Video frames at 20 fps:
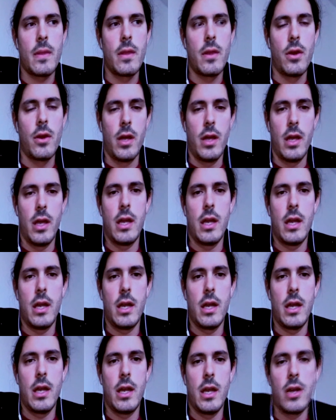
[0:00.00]

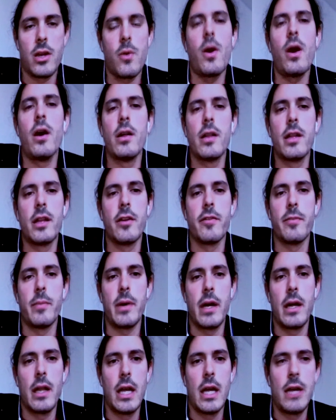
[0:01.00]
enhanced the quality
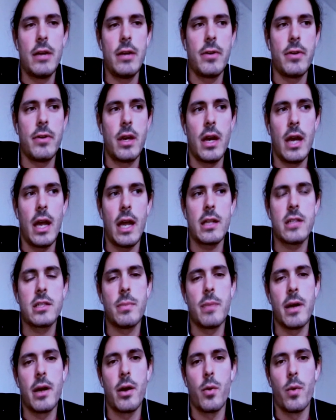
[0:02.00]
of my life. It
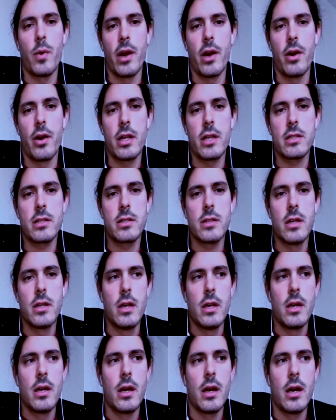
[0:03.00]
enhanced my
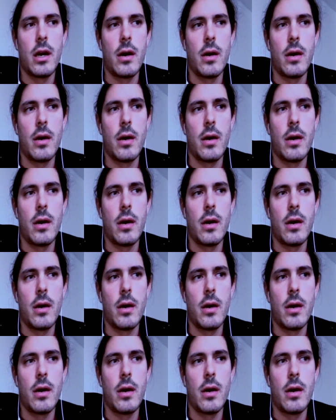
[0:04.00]
awareness.